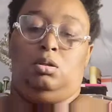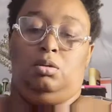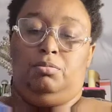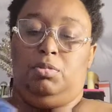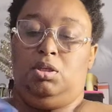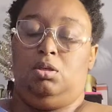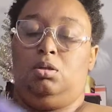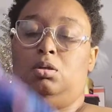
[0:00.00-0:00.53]

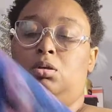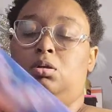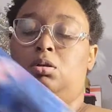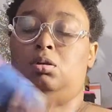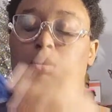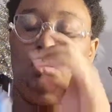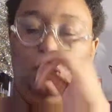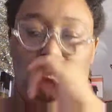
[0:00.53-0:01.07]
Let me
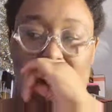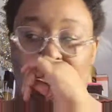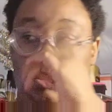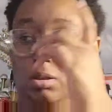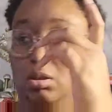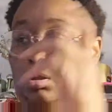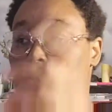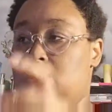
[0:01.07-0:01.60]

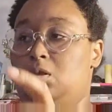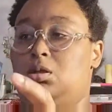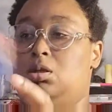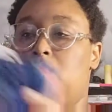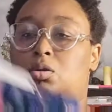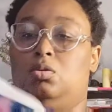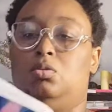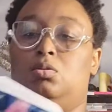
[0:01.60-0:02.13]
kind of
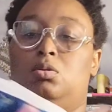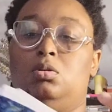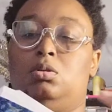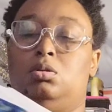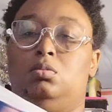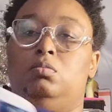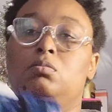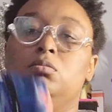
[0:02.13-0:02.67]
continue
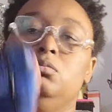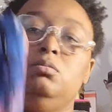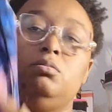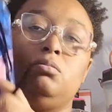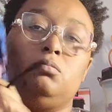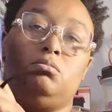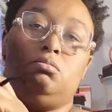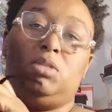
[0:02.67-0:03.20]

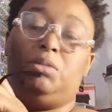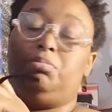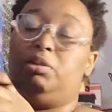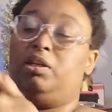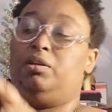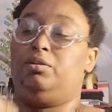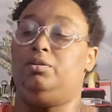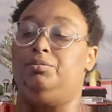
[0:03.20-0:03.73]
my
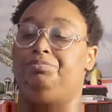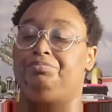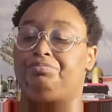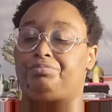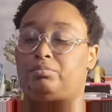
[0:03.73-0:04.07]
planner.